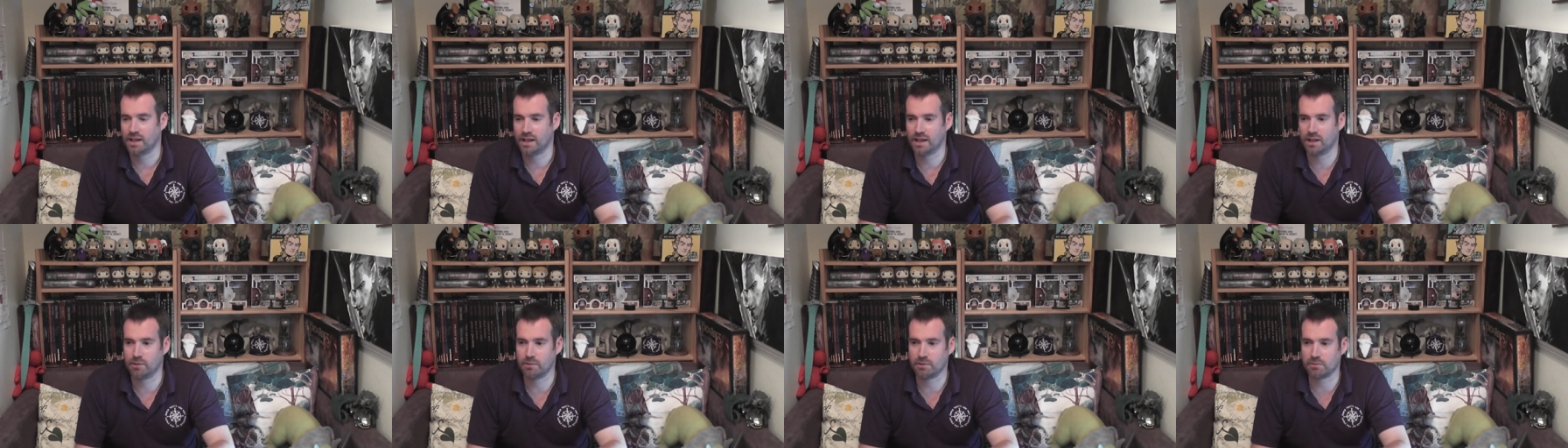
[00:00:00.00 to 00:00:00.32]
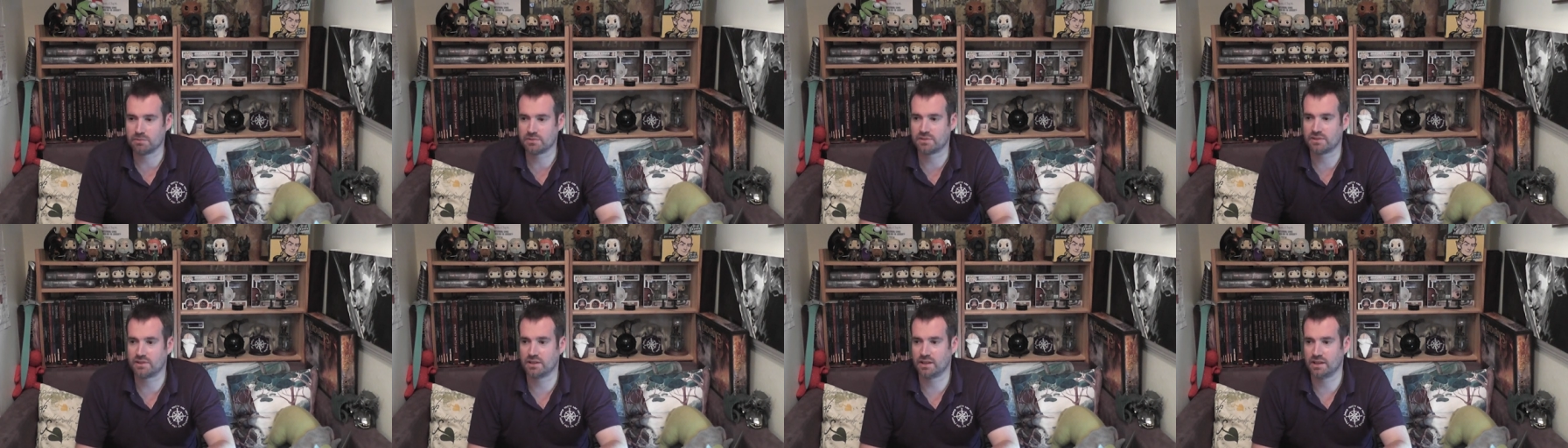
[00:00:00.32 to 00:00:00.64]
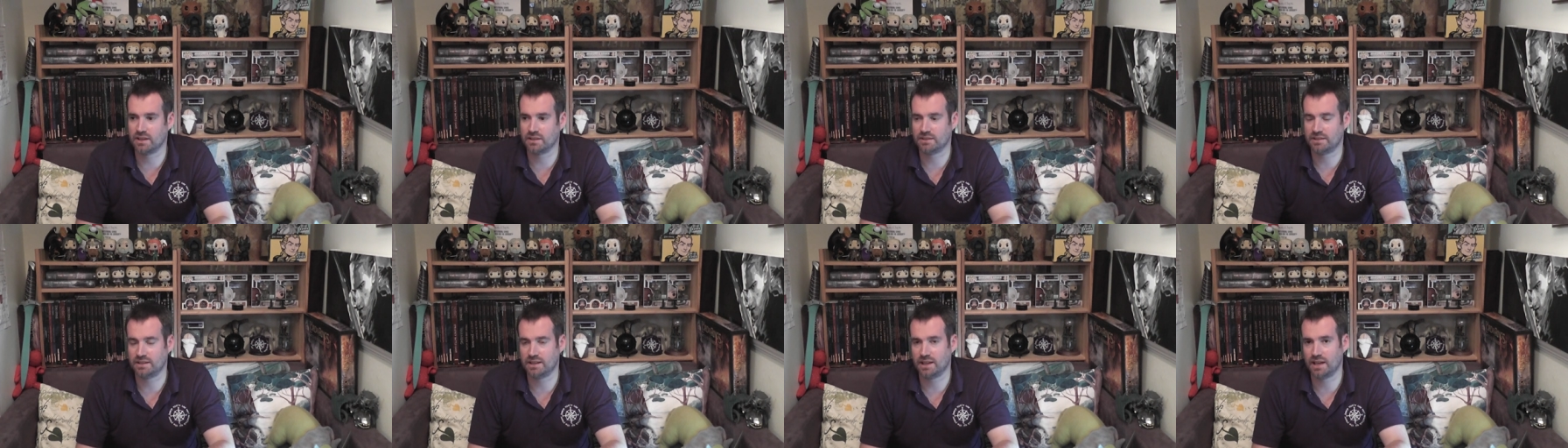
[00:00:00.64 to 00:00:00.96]
um, it was
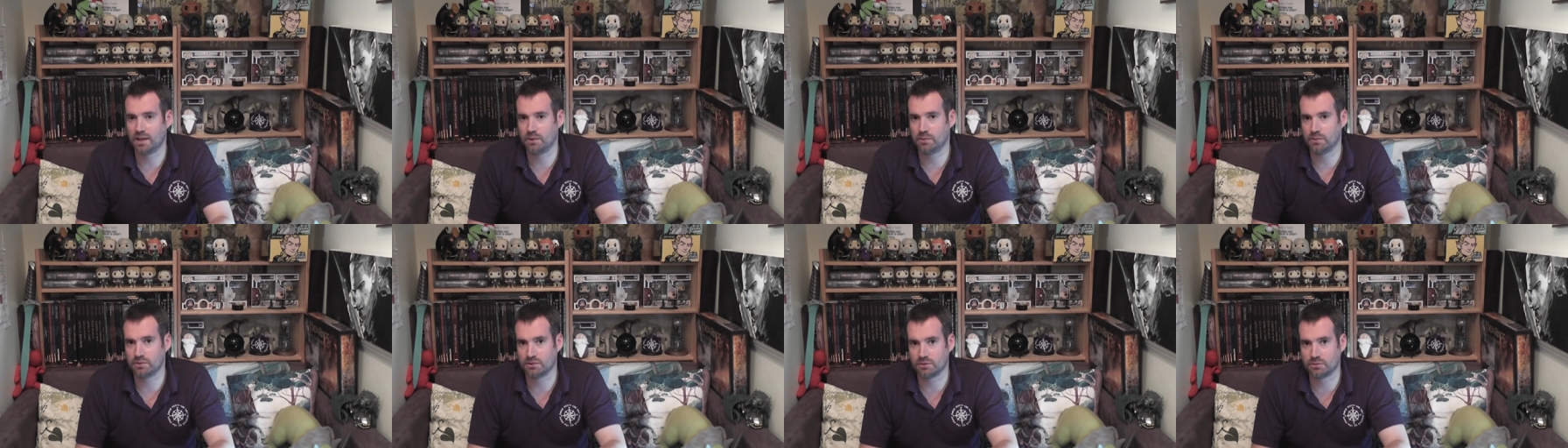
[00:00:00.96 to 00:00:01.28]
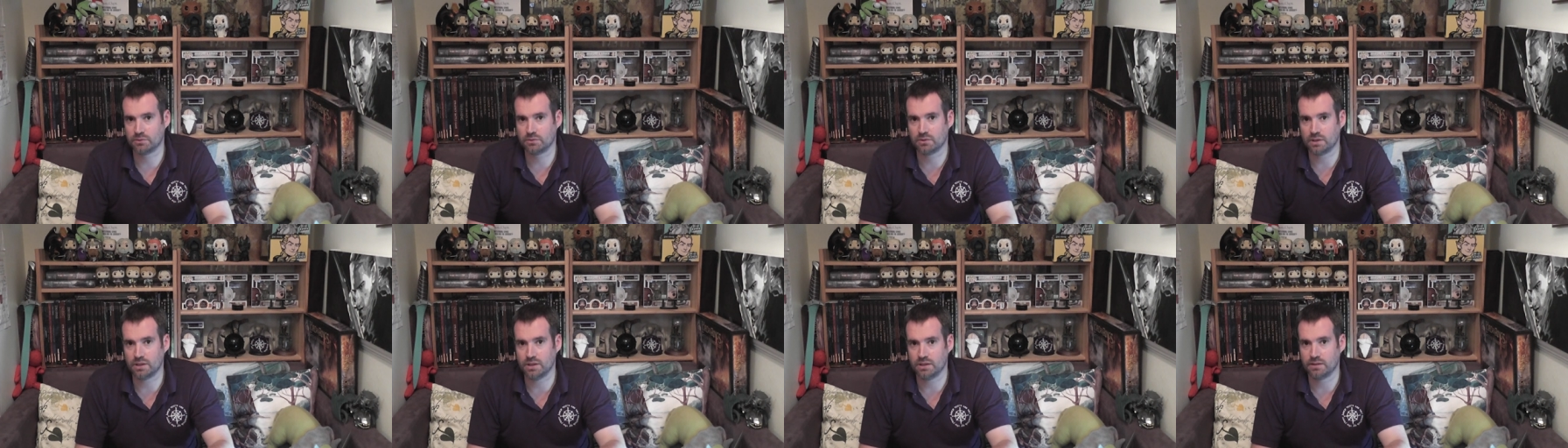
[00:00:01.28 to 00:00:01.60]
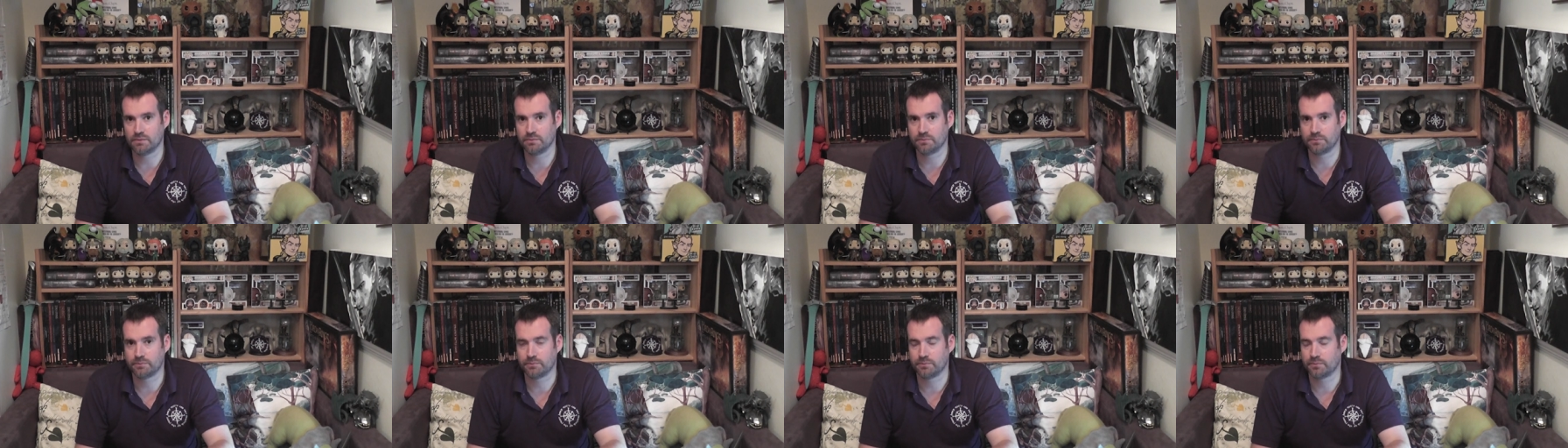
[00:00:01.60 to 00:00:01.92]
30 hours all
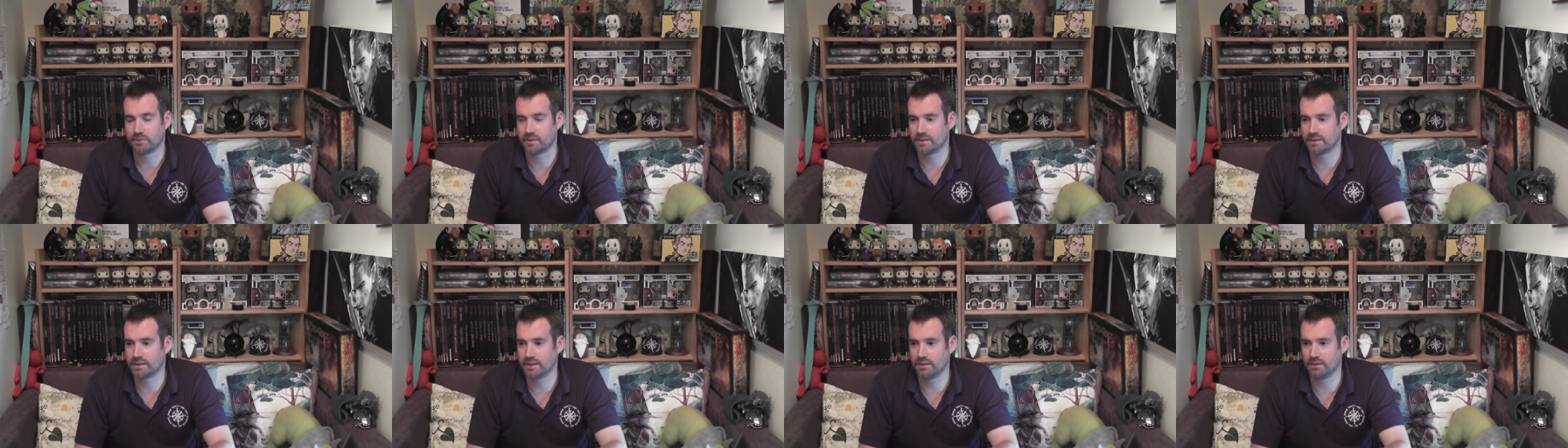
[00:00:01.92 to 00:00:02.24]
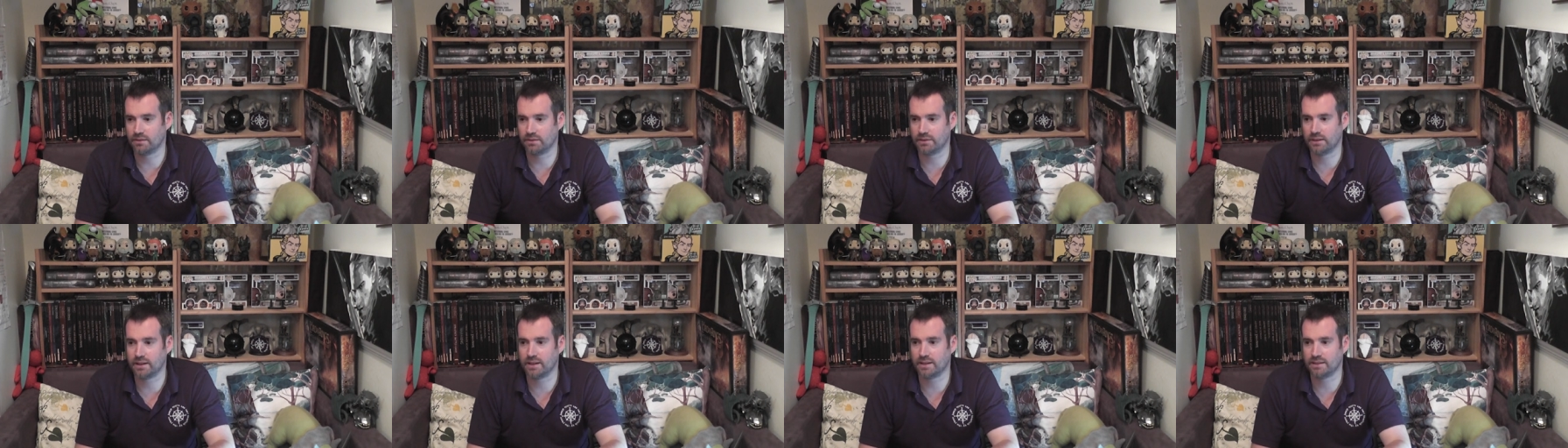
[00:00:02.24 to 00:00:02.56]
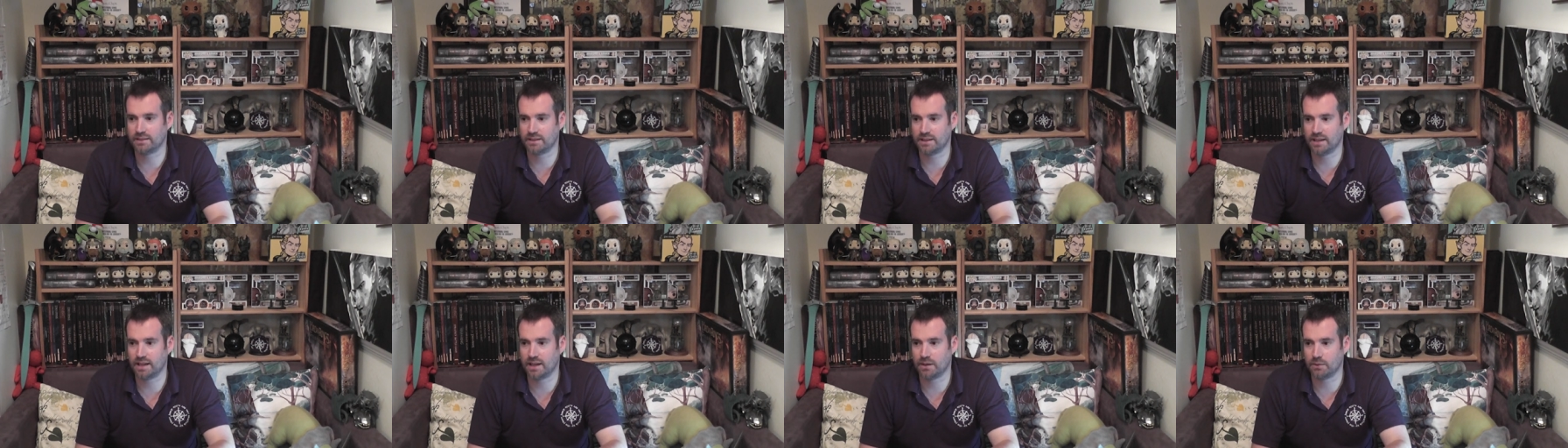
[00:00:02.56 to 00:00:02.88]
in. So
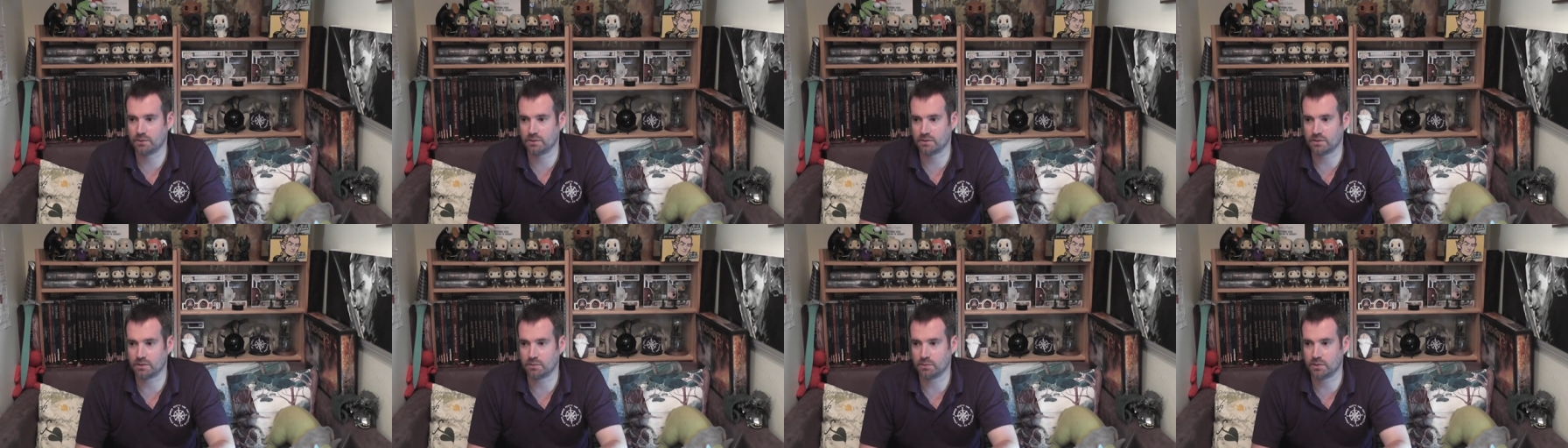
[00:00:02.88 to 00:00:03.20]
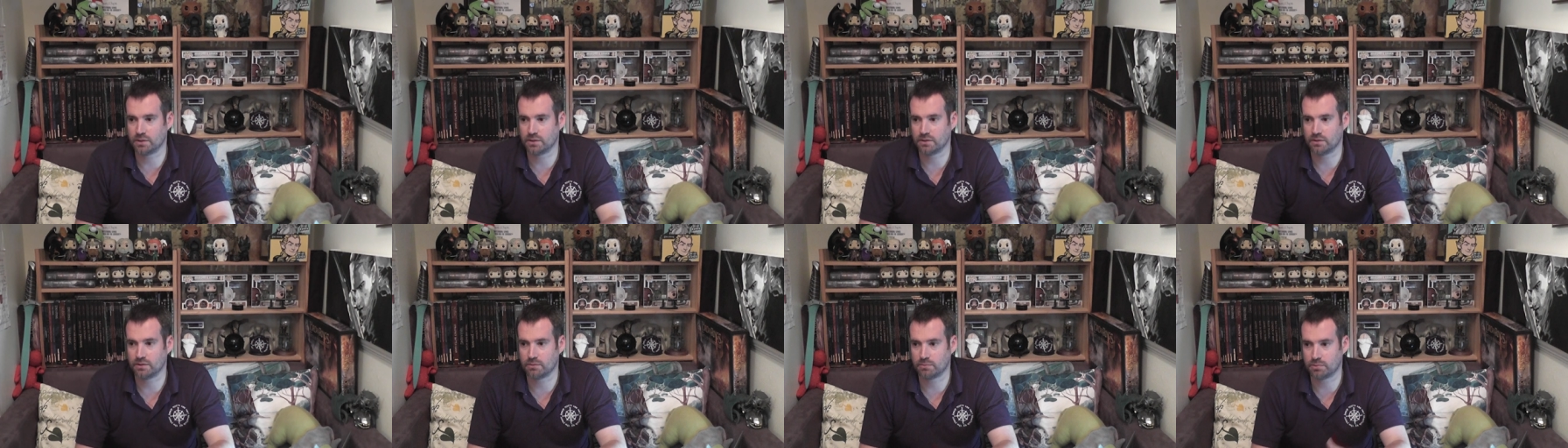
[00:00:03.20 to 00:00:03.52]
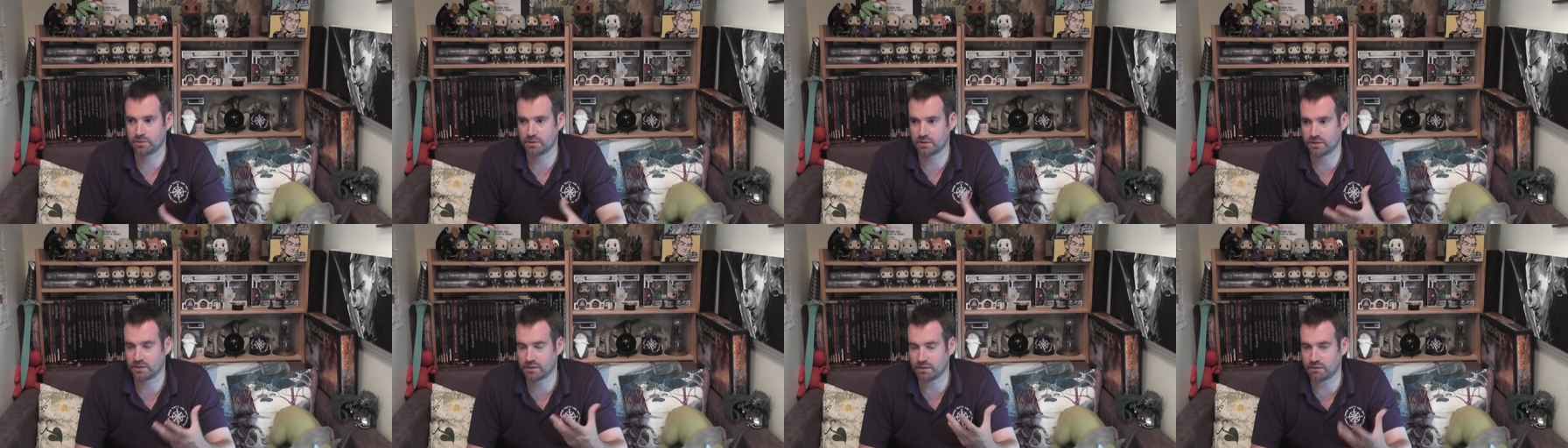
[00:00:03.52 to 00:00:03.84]
30 hours I worked on a
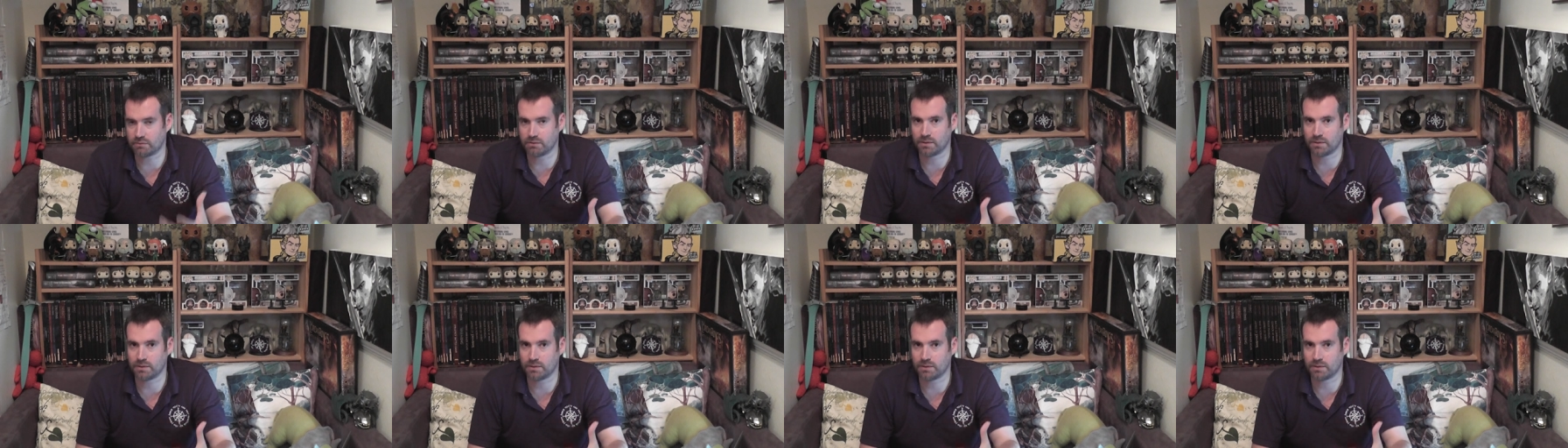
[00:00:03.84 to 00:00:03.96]
project.